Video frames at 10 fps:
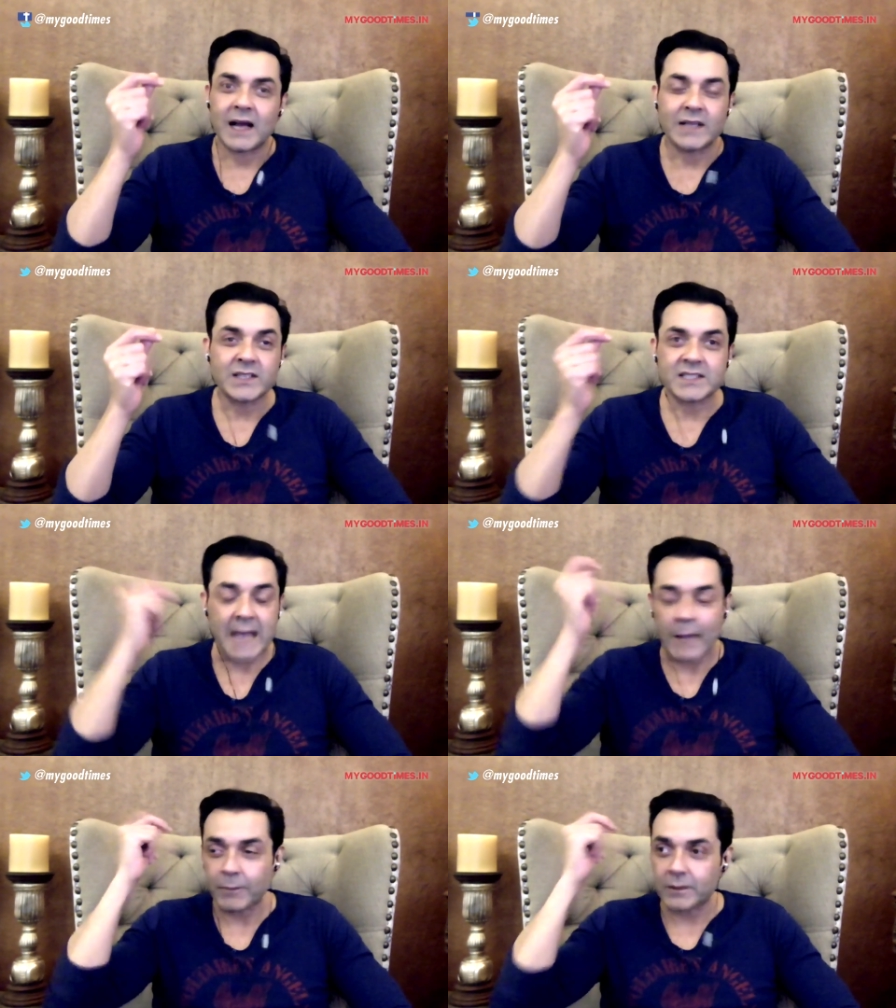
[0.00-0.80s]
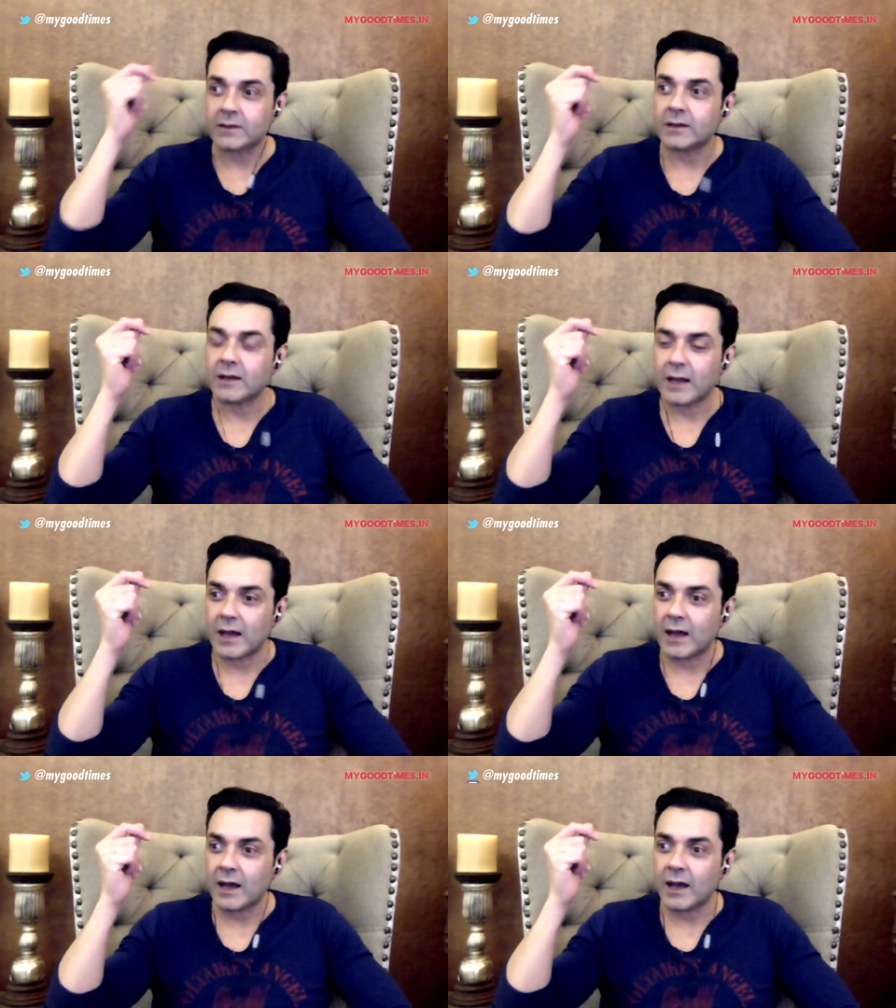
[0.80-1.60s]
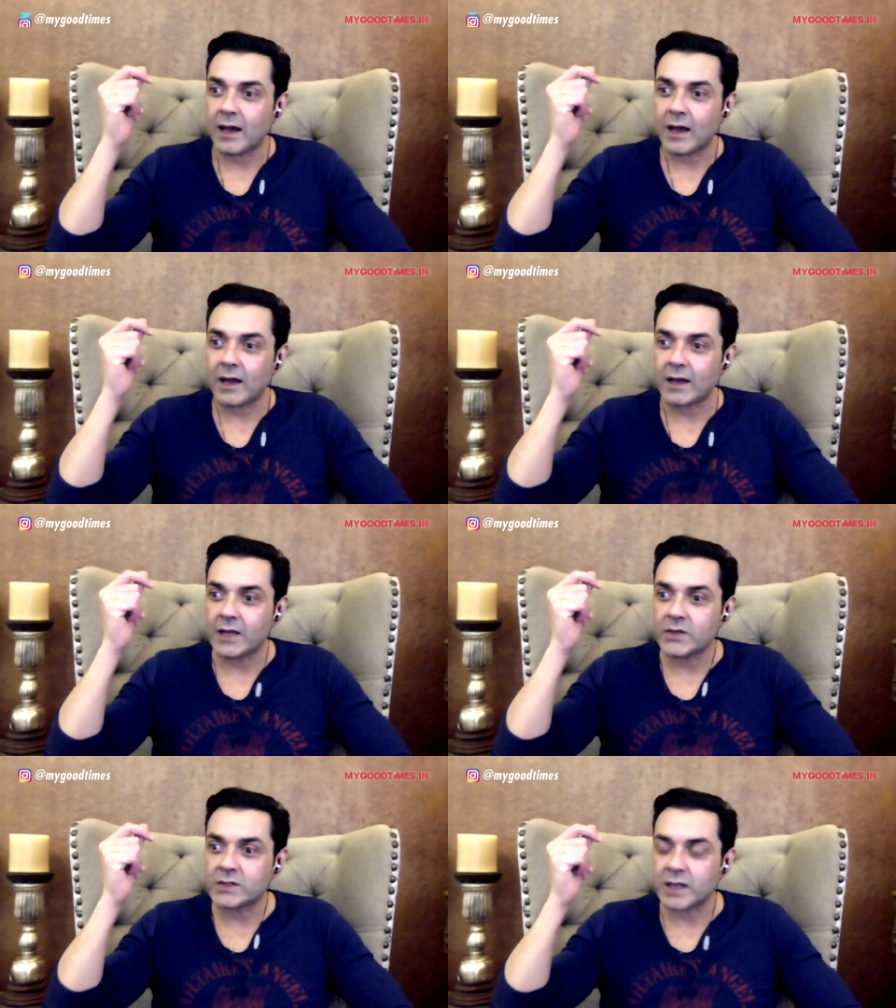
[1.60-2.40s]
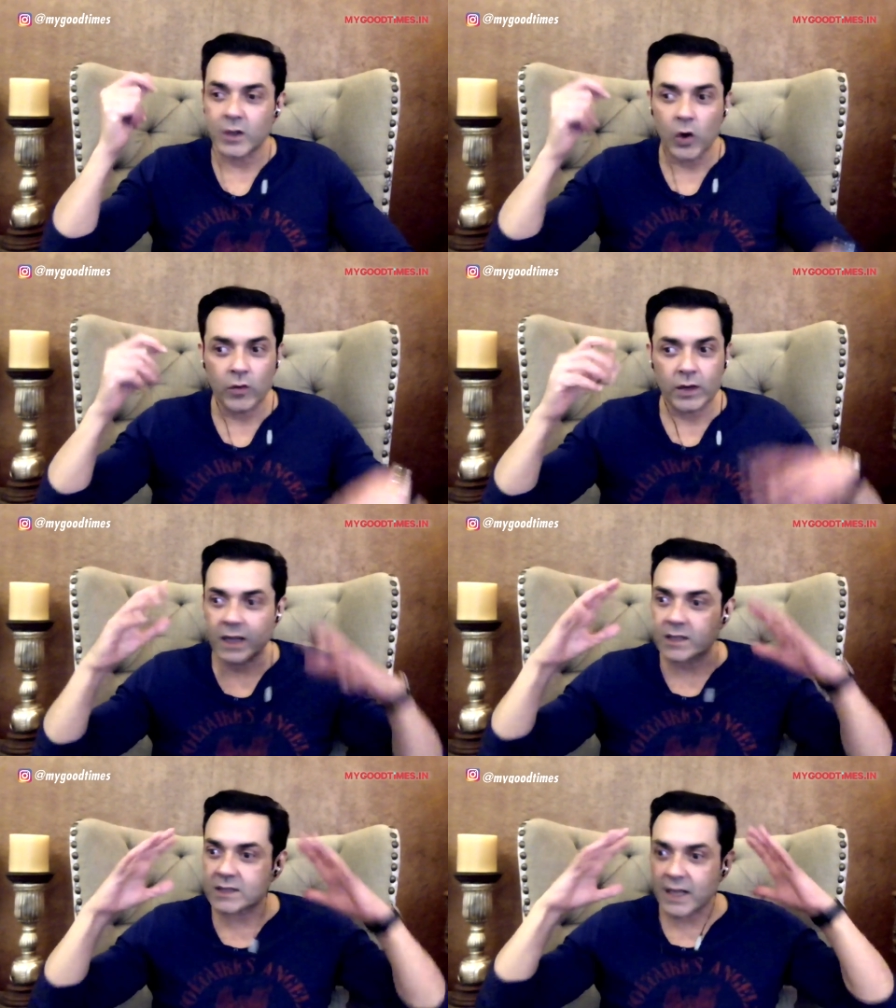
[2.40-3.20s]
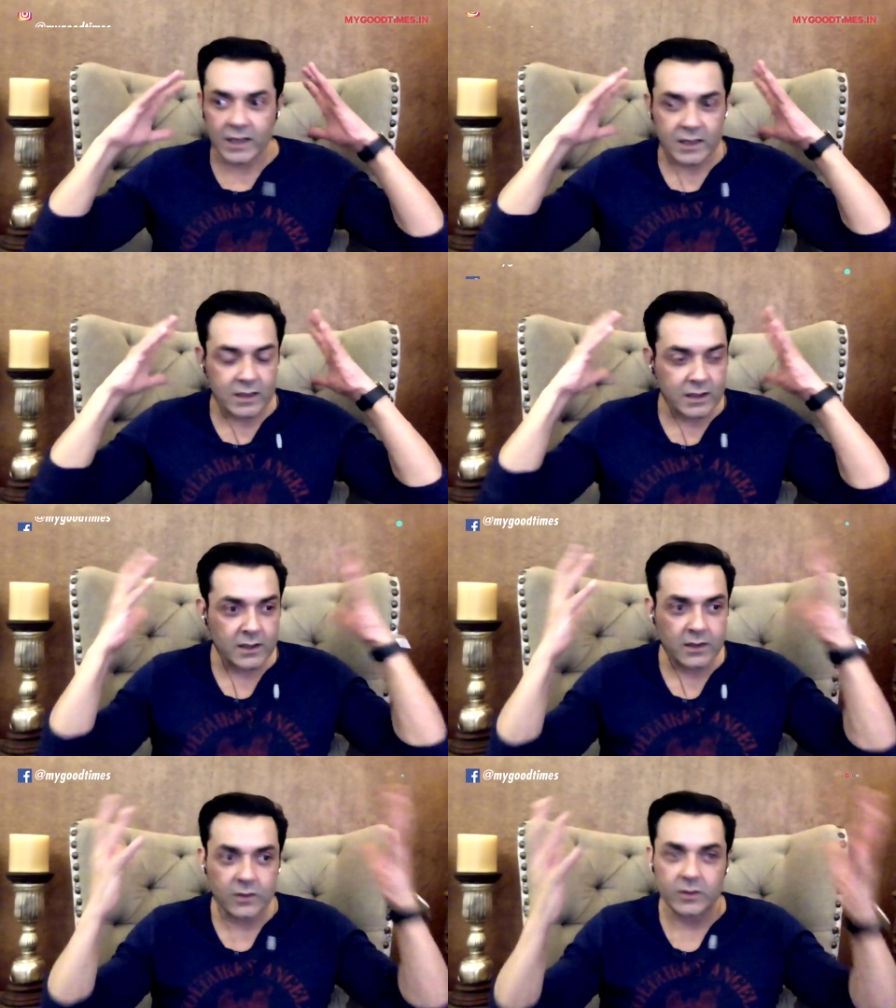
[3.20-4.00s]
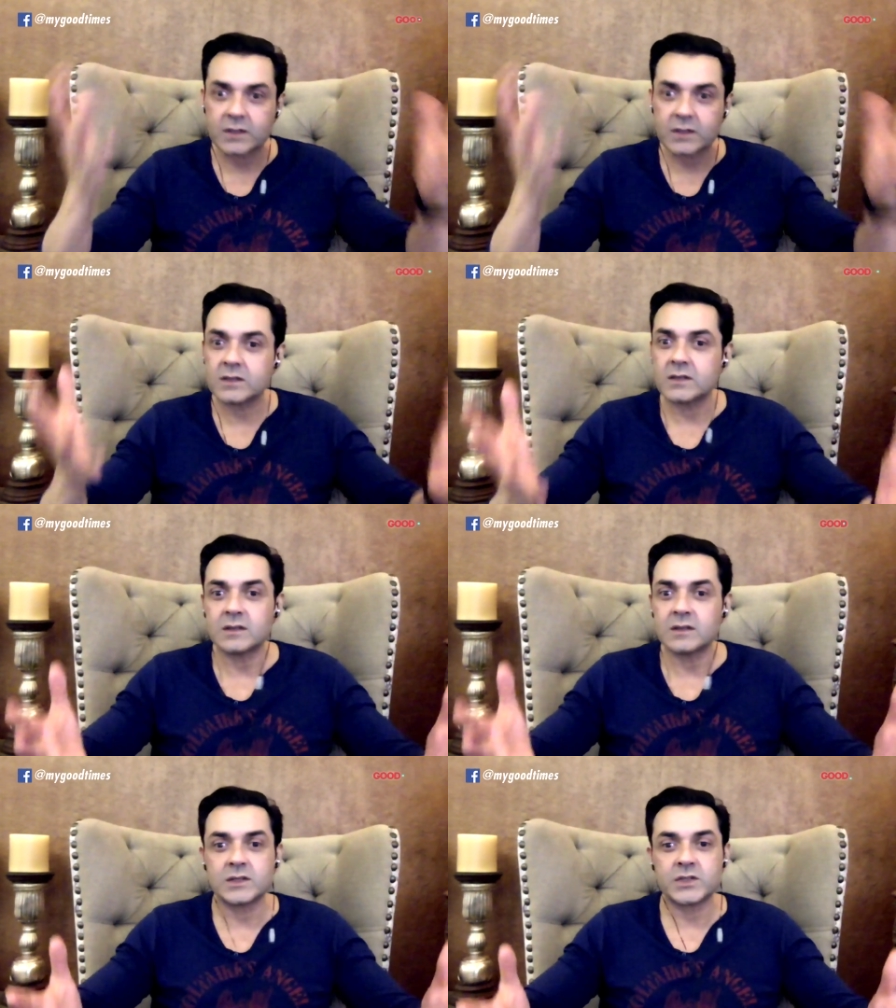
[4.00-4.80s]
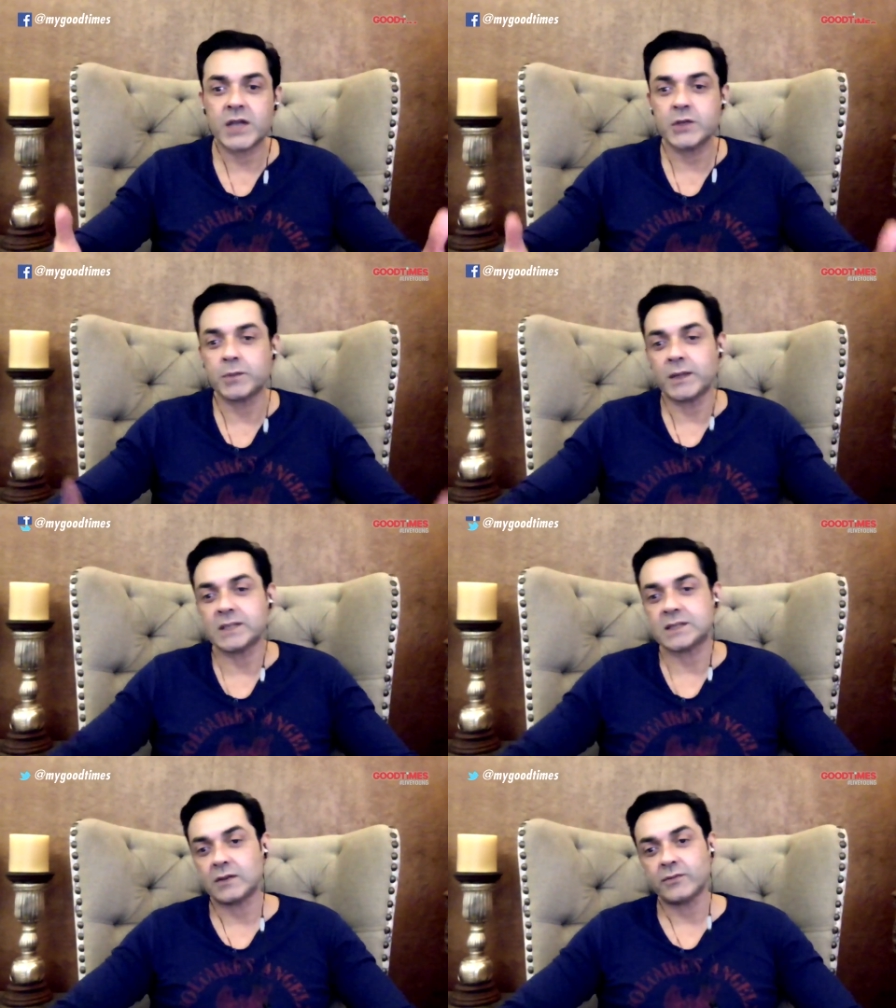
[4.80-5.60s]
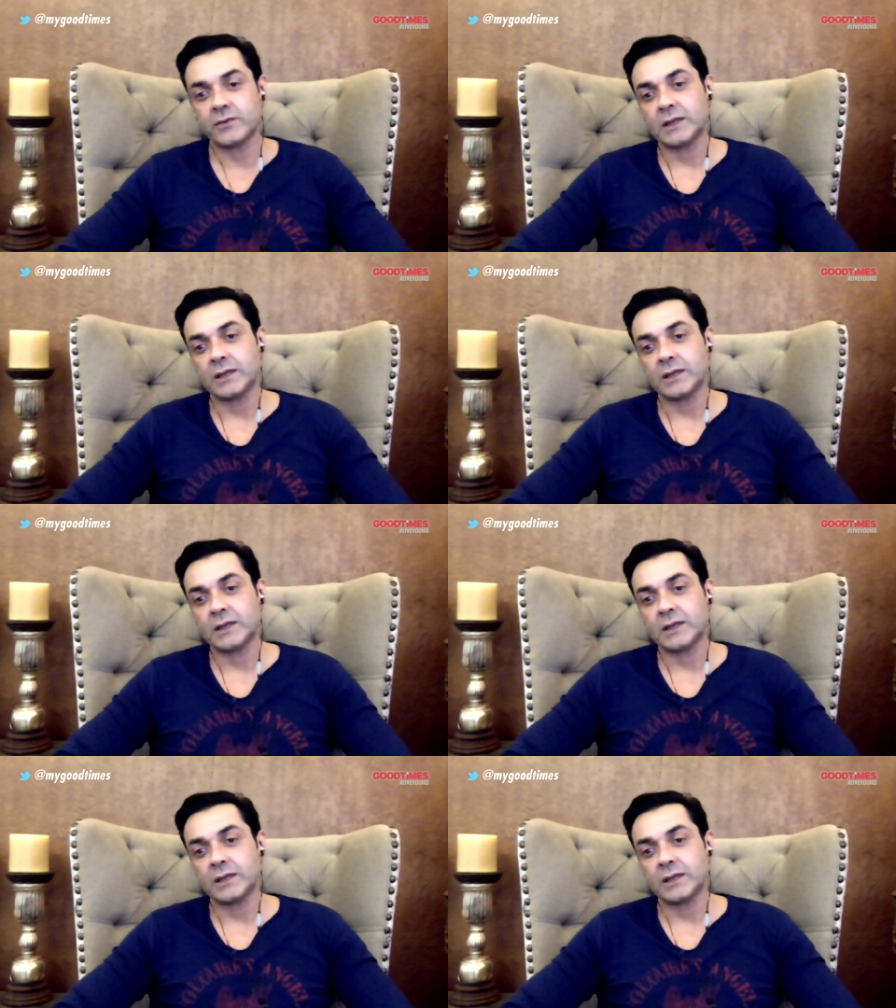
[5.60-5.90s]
I just snapped and I suddenly overnight started to change myself